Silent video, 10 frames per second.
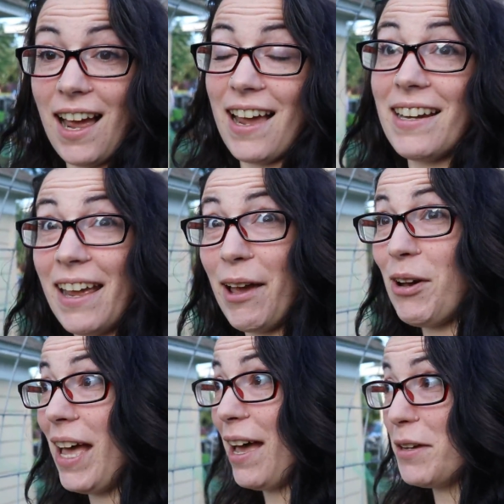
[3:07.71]
I now
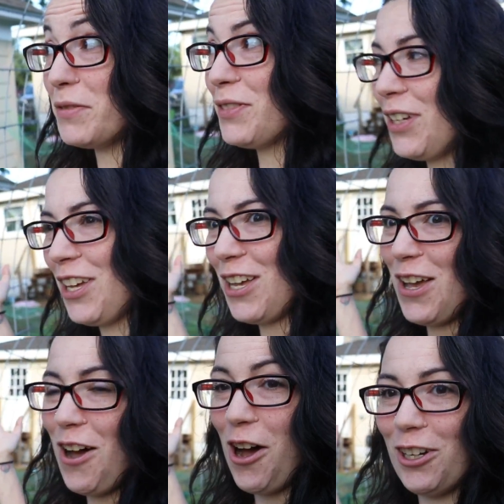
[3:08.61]
have
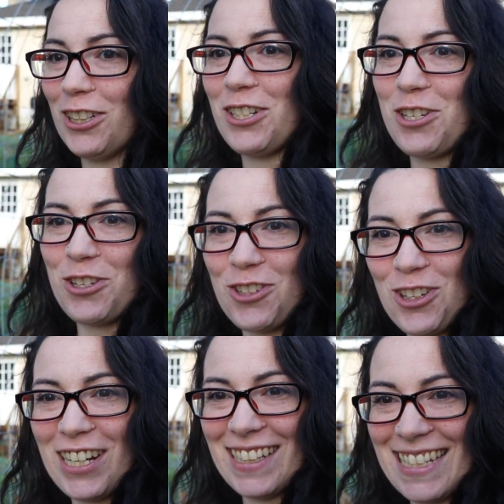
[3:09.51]
arched
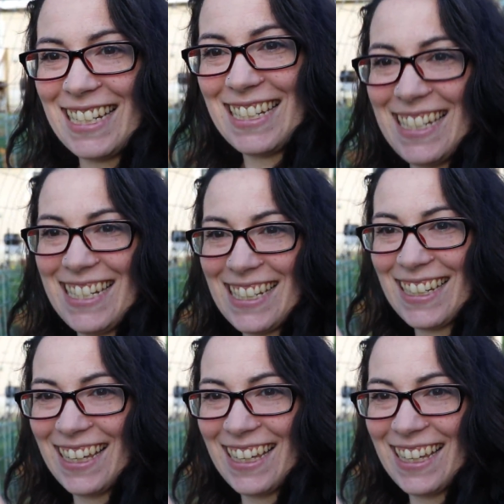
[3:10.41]
trellises,